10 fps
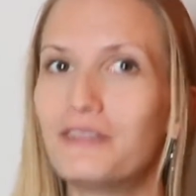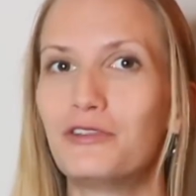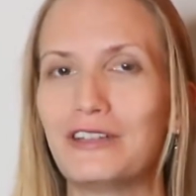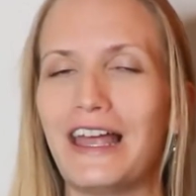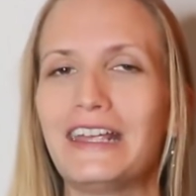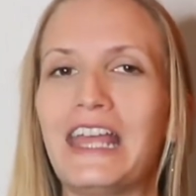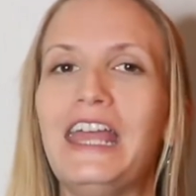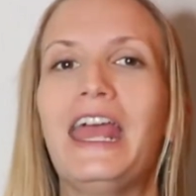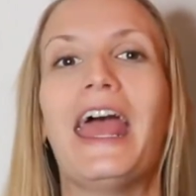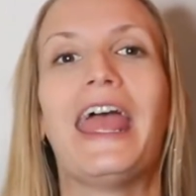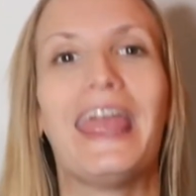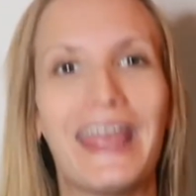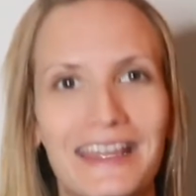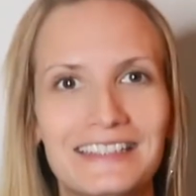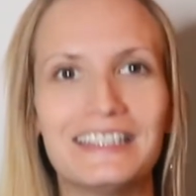if you'd like,
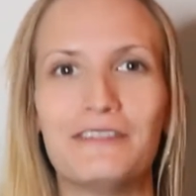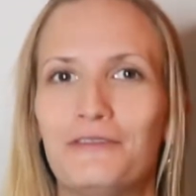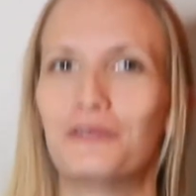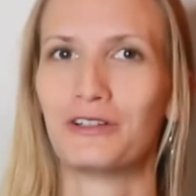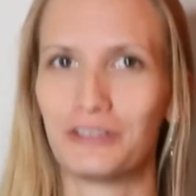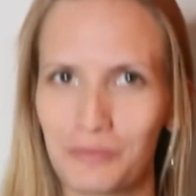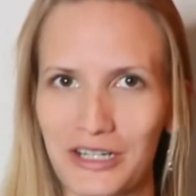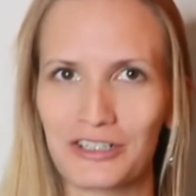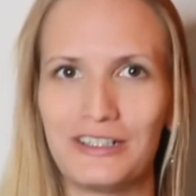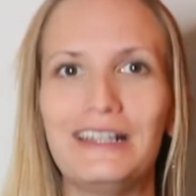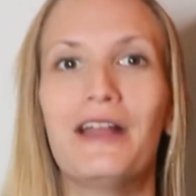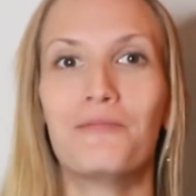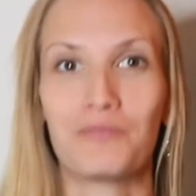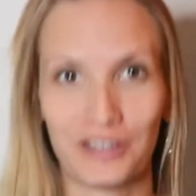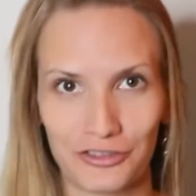and if you're especially
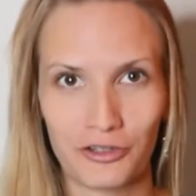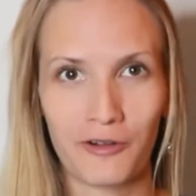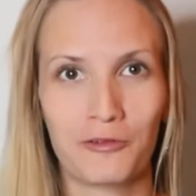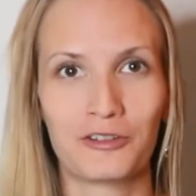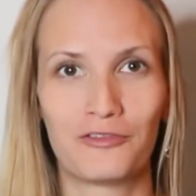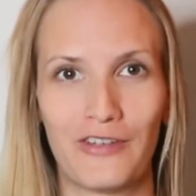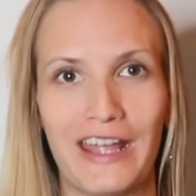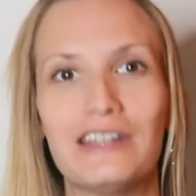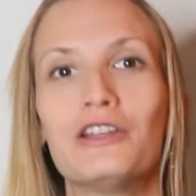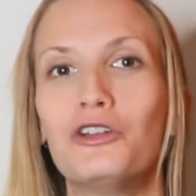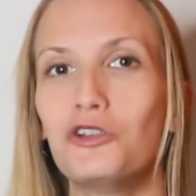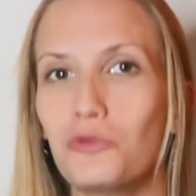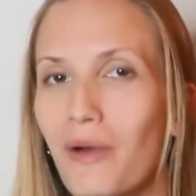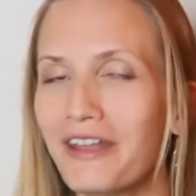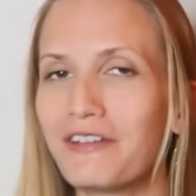a Star Wars fan, you
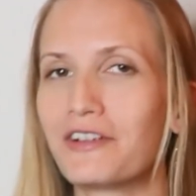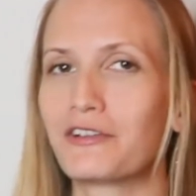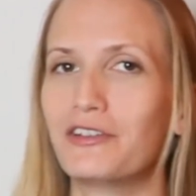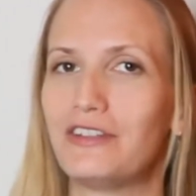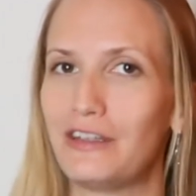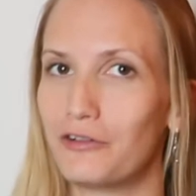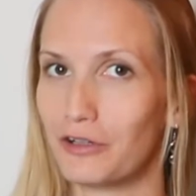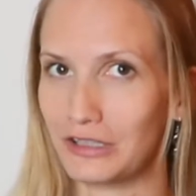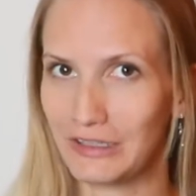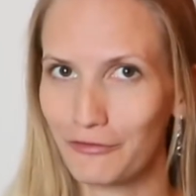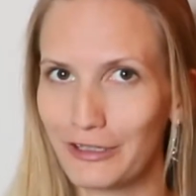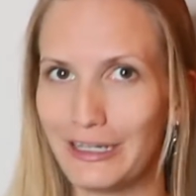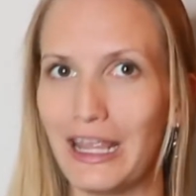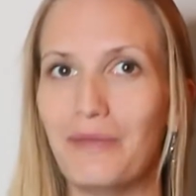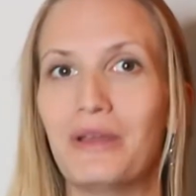might even consider a different
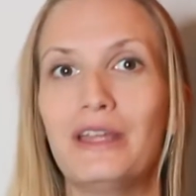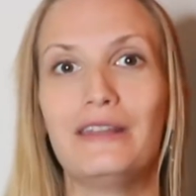name,